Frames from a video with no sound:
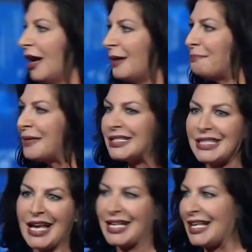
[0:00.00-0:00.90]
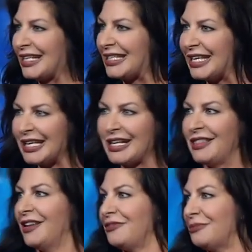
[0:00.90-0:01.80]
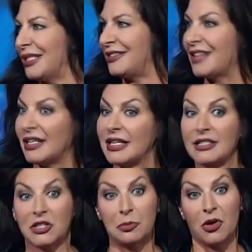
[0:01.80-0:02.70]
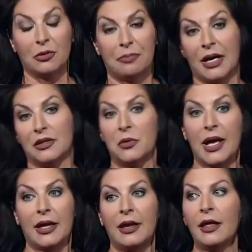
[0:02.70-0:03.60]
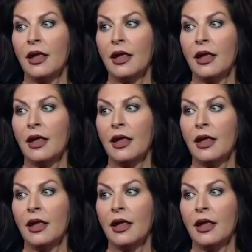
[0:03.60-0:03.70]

I'm busy. I got a kid. I love my son. He's smart, by the way.